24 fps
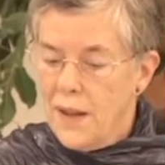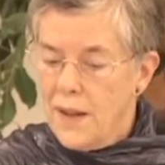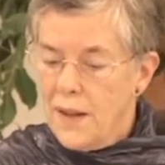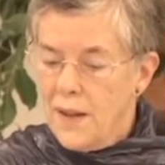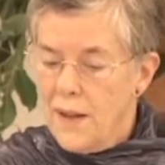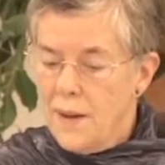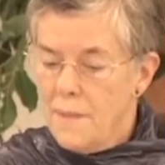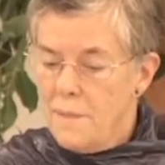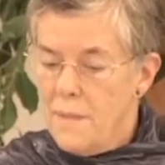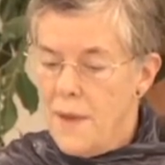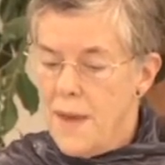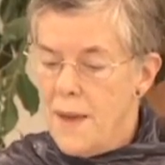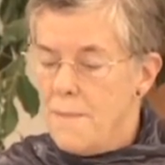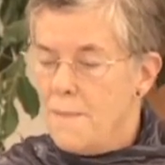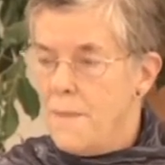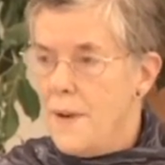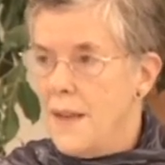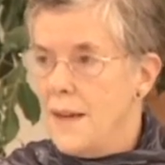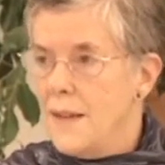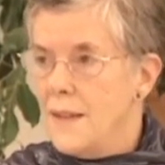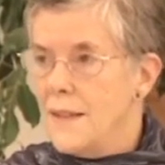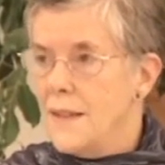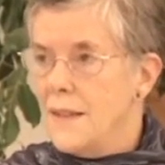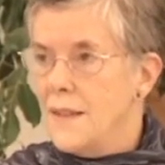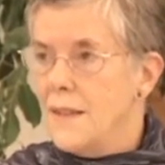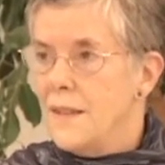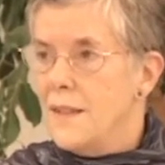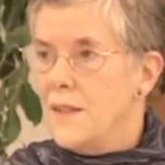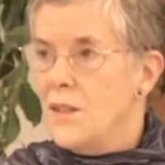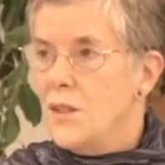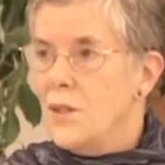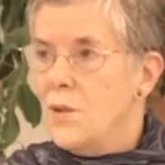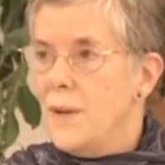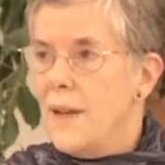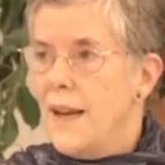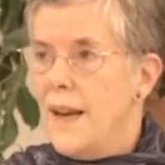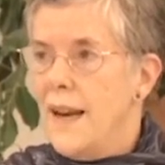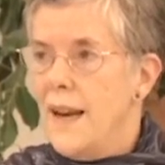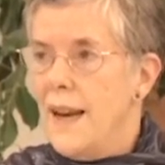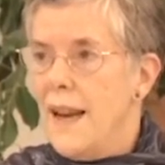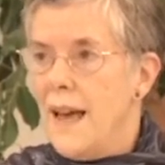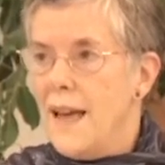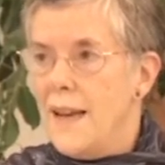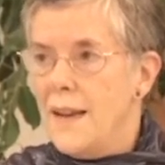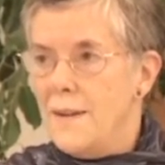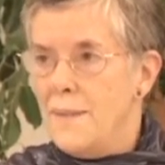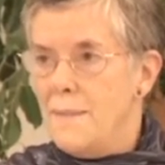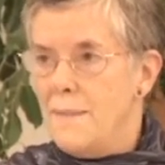commitment to
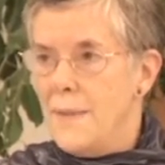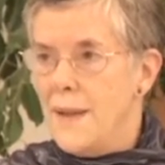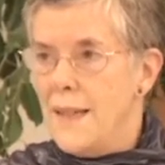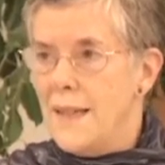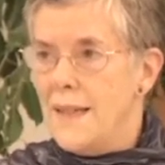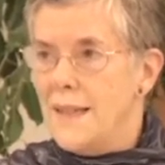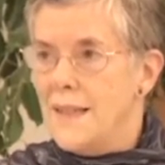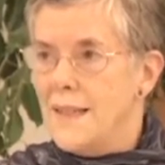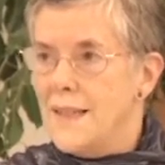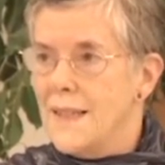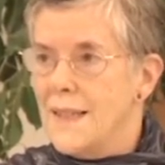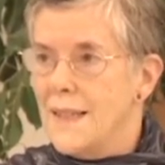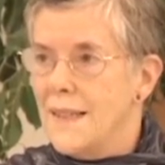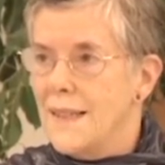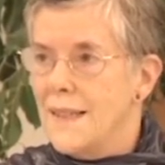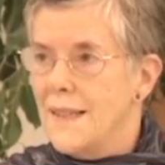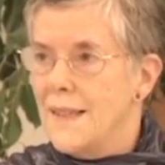enlightenment.